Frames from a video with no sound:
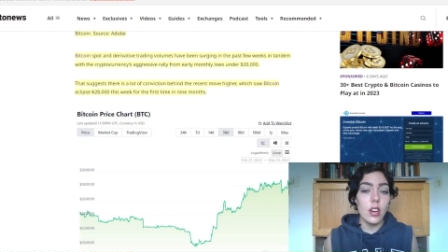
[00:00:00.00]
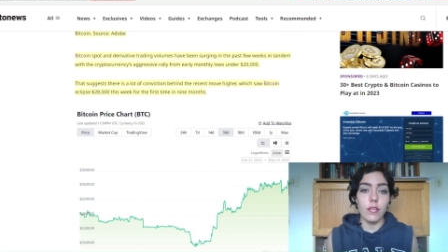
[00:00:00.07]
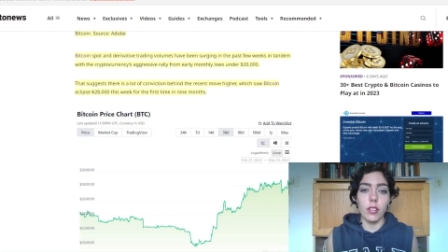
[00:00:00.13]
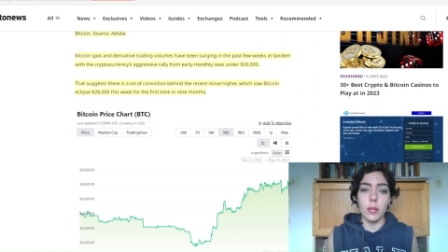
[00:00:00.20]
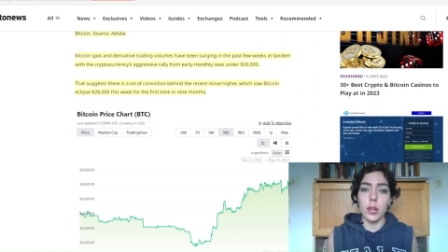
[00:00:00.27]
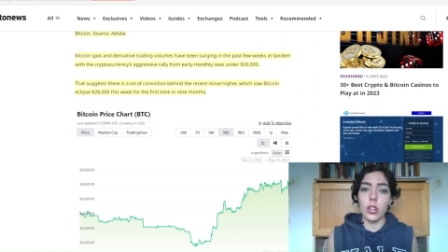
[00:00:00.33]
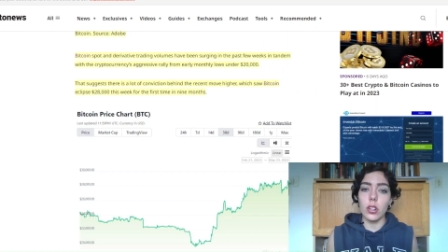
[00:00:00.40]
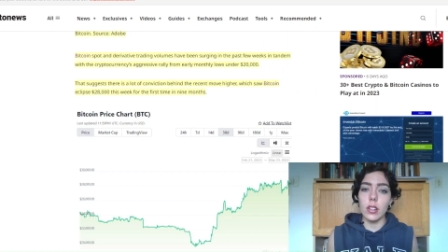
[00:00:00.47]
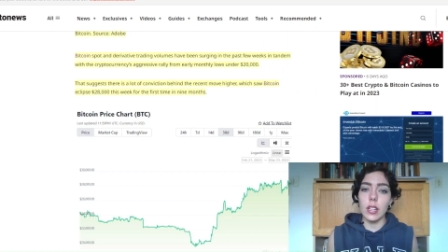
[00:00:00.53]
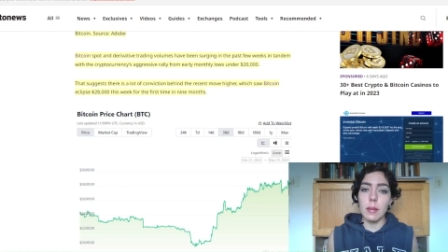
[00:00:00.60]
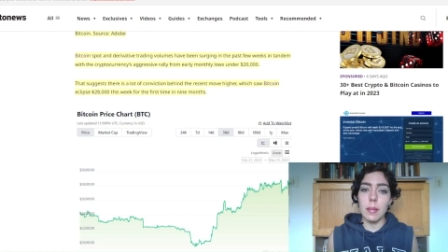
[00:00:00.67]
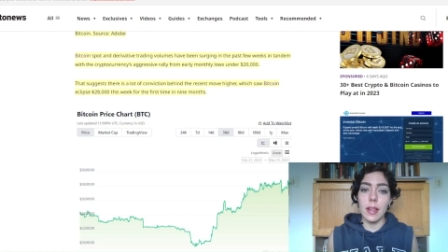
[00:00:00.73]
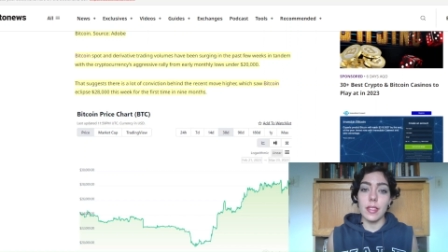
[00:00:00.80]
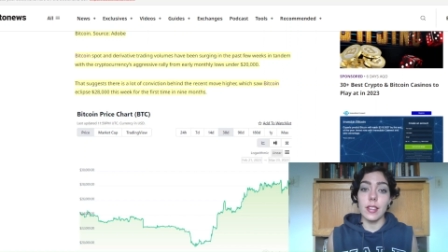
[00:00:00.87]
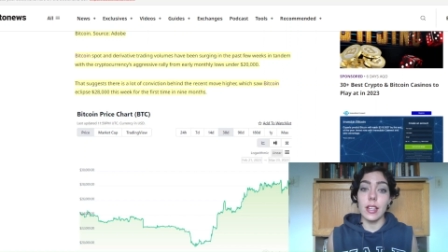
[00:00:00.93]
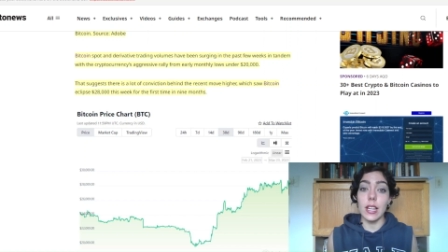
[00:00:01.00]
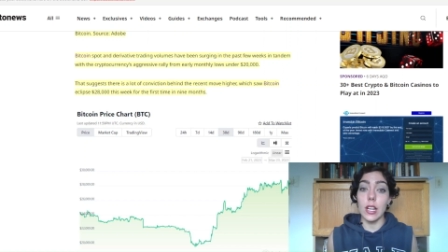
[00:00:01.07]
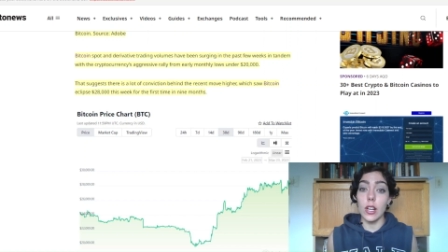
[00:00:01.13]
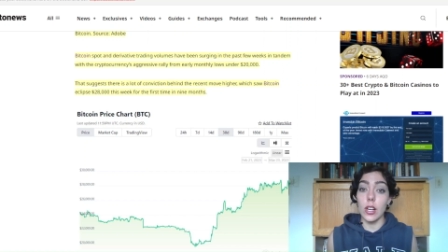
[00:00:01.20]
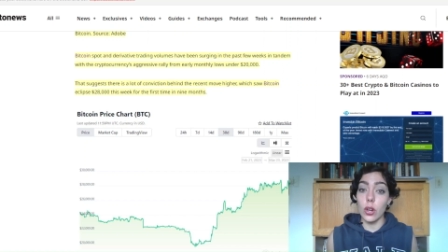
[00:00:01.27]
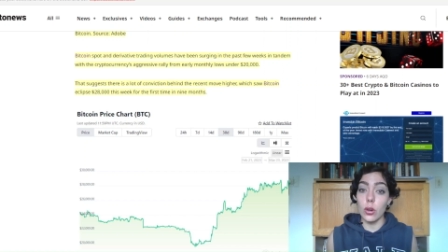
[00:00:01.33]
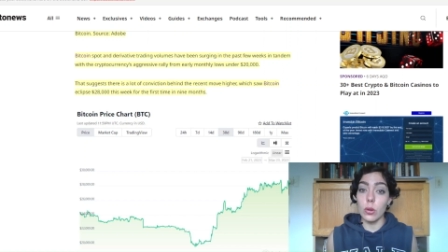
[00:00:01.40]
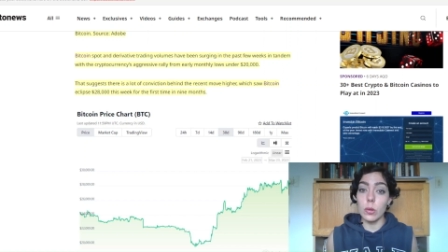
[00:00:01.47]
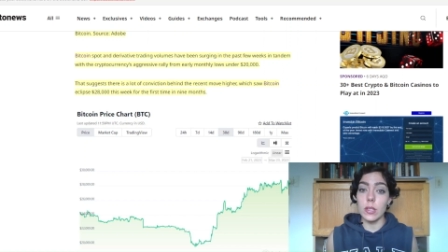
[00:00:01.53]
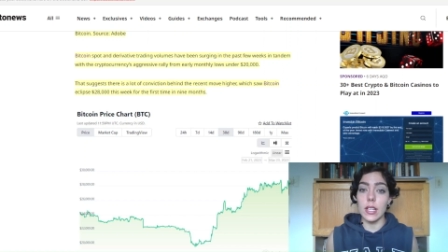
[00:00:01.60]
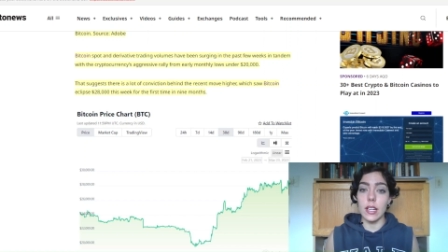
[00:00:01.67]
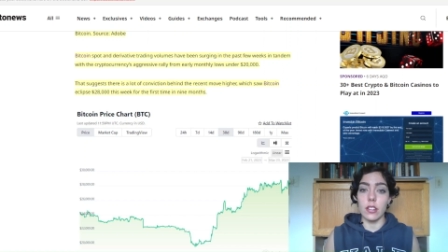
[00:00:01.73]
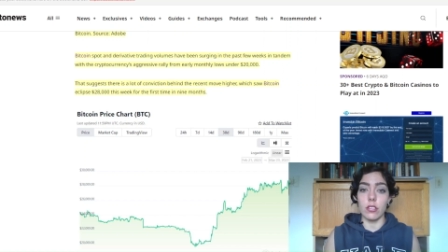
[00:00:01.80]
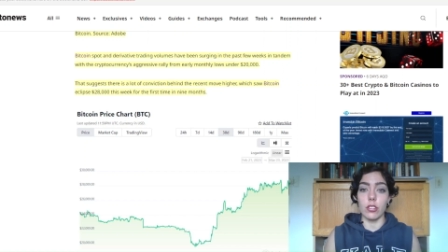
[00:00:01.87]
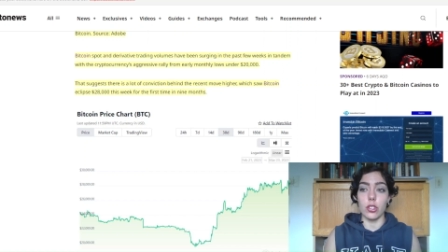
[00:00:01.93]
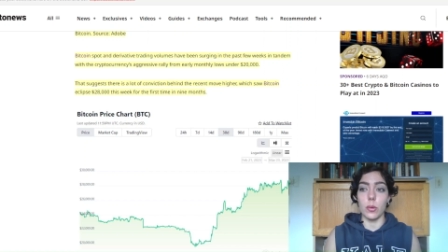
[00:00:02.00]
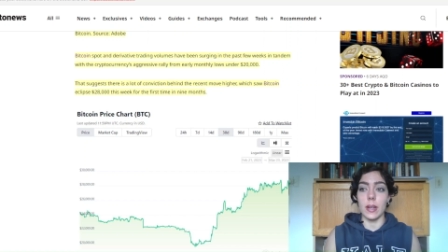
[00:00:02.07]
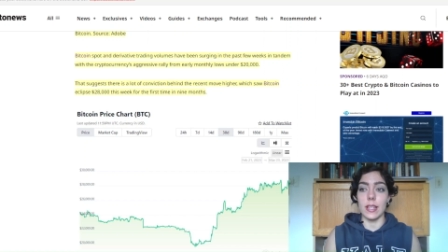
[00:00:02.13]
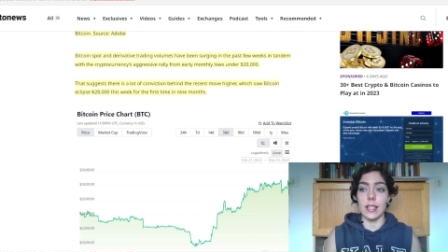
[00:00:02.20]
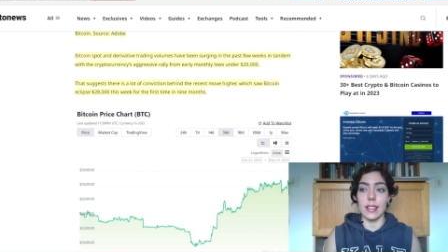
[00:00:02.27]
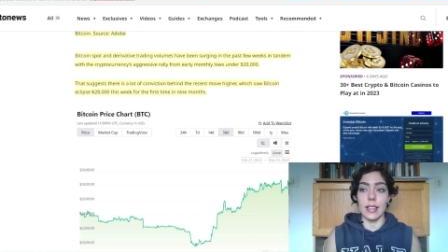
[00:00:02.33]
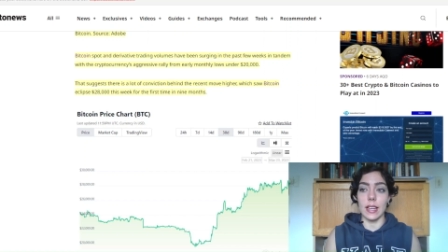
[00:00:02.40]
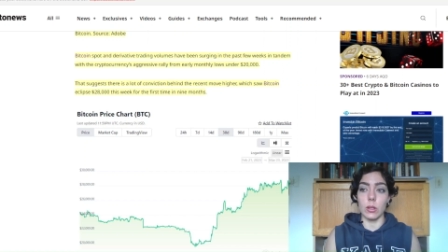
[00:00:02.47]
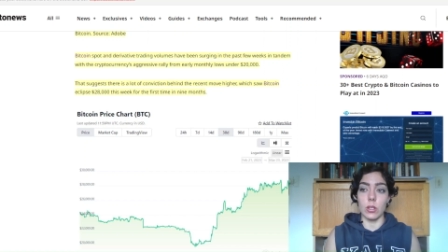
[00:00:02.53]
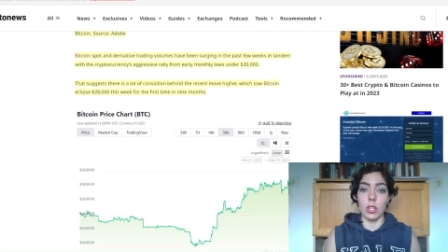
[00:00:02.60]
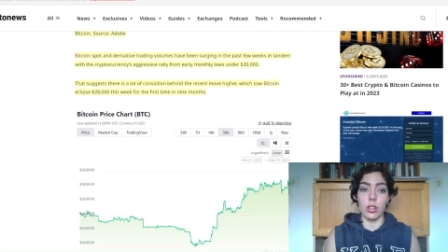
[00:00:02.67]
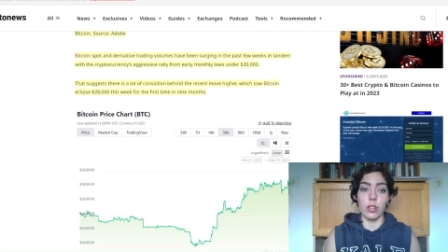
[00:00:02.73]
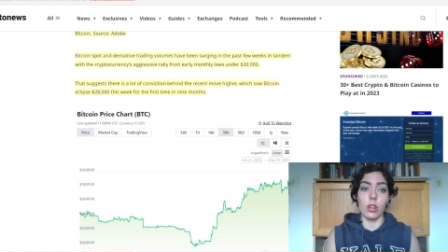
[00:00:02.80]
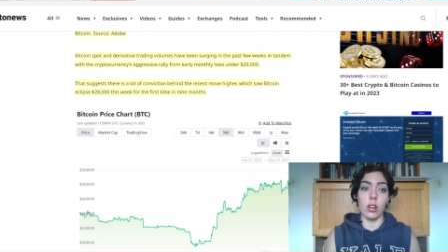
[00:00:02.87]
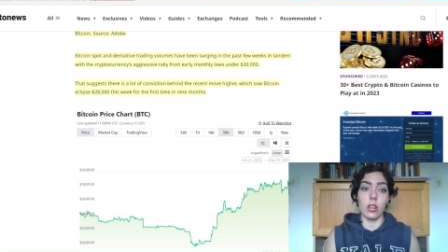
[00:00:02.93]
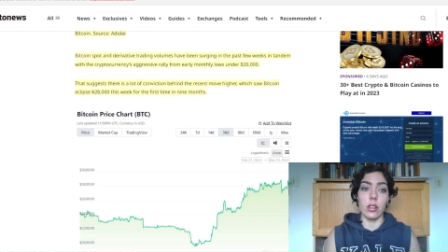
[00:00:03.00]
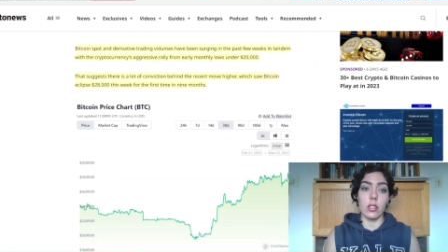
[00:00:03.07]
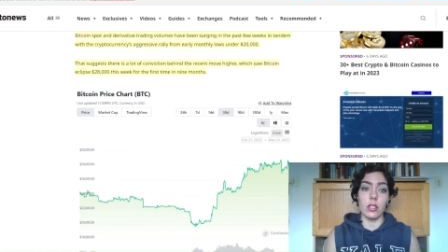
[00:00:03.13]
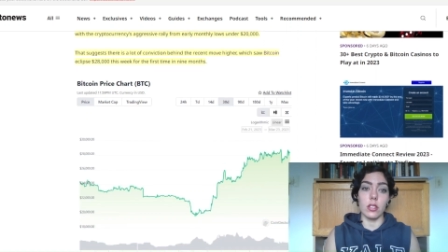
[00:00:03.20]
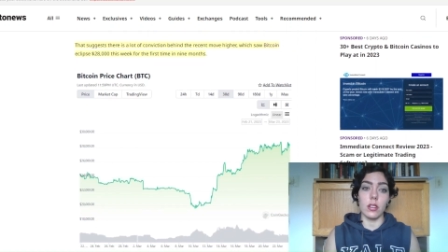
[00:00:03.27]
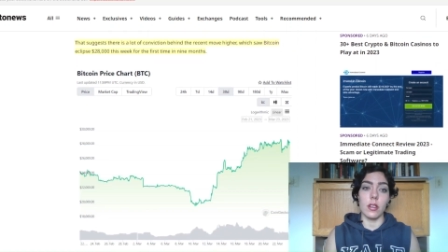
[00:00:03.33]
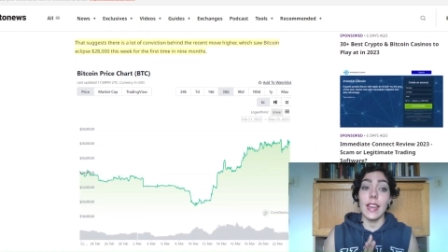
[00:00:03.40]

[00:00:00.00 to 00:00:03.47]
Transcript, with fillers: from early monthly lows under twenty thousand dollars.